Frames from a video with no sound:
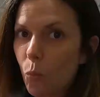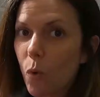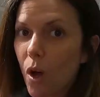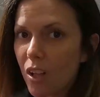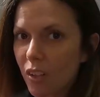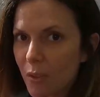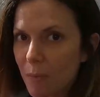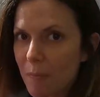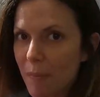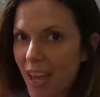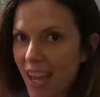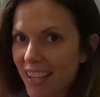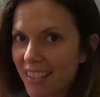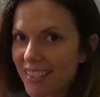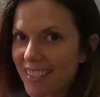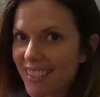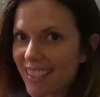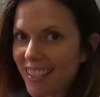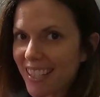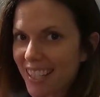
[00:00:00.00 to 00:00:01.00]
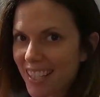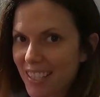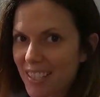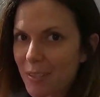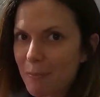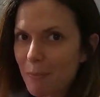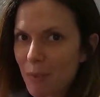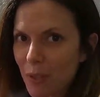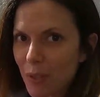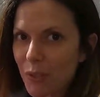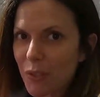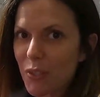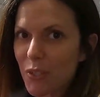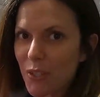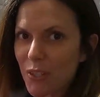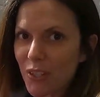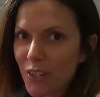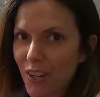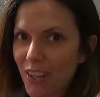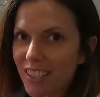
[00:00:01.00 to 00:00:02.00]
Welcome back to Kingdom
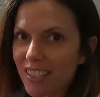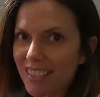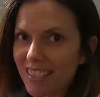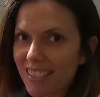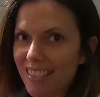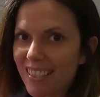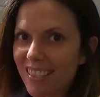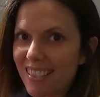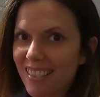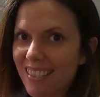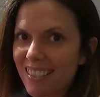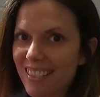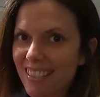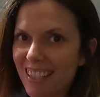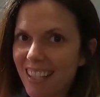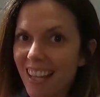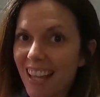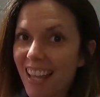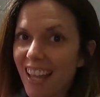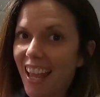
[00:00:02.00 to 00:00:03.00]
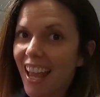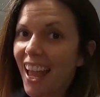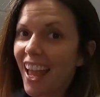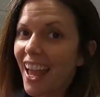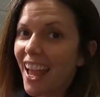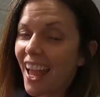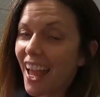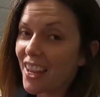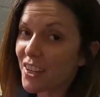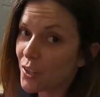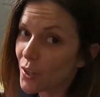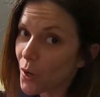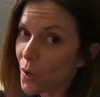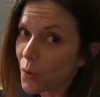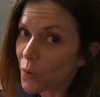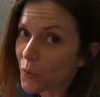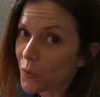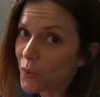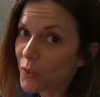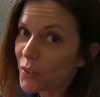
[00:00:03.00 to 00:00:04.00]
Culture Gardens. And
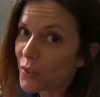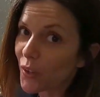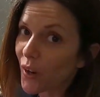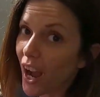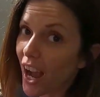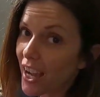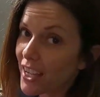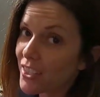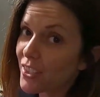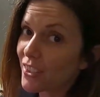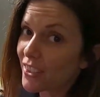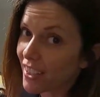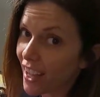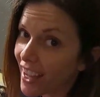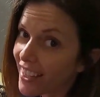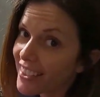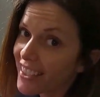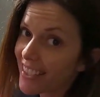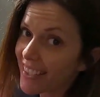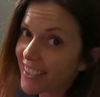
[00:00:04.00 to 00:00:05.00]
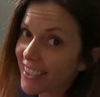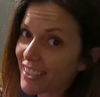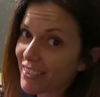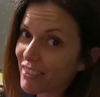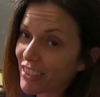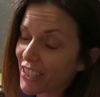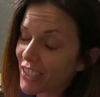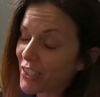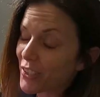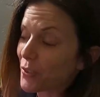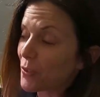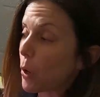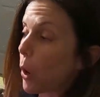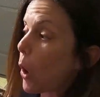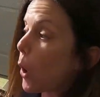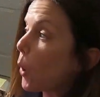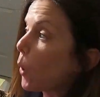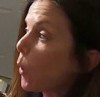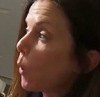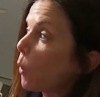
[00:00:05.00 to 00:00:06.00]
no, your eyes are not deceiving you.
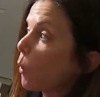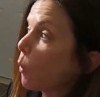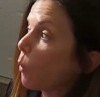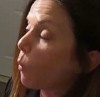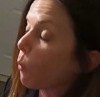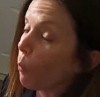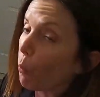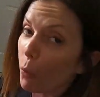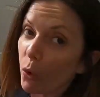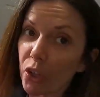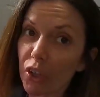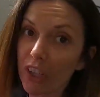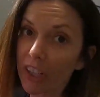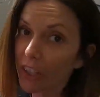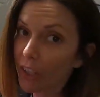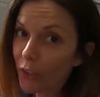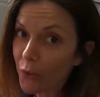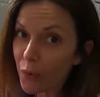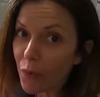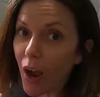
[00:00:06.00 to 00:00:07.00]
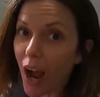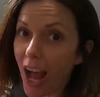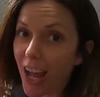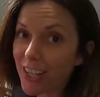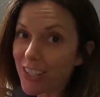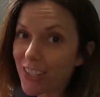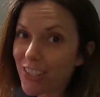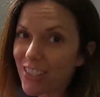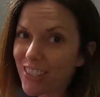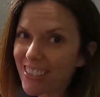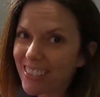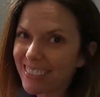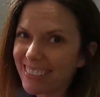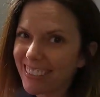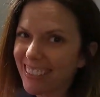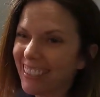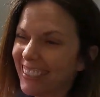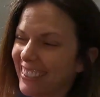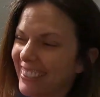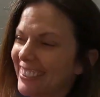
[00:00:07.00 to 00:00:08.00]
We're in a garage.
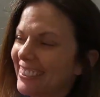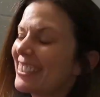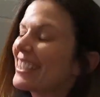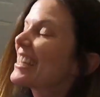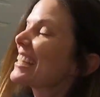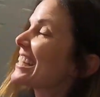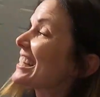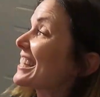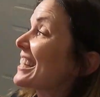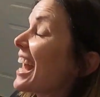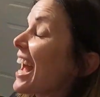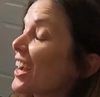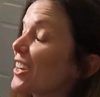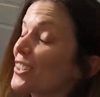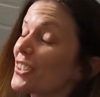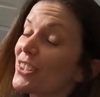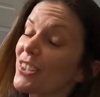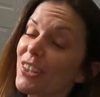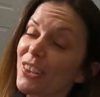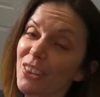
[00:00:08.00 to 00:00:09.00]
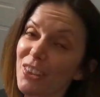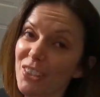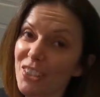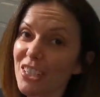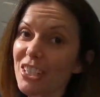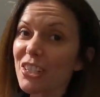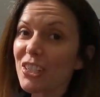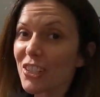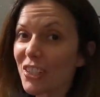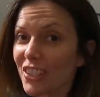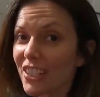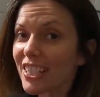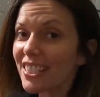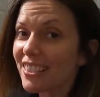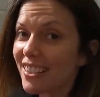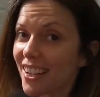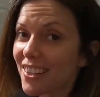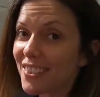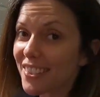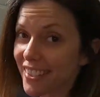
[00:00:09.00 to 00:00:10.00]
It's actually 30
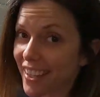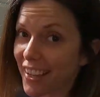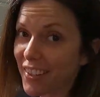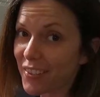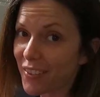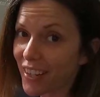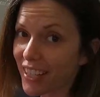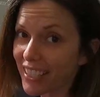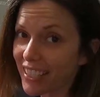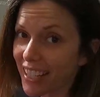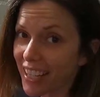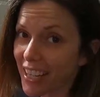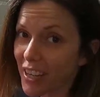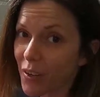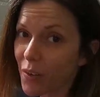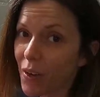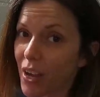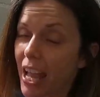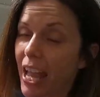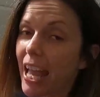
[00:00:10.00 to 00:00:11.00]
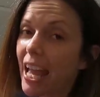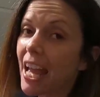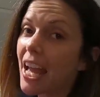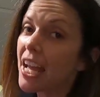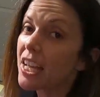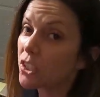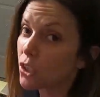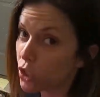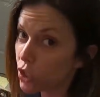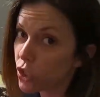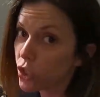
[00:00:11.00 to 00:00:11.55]
degrees outside right now and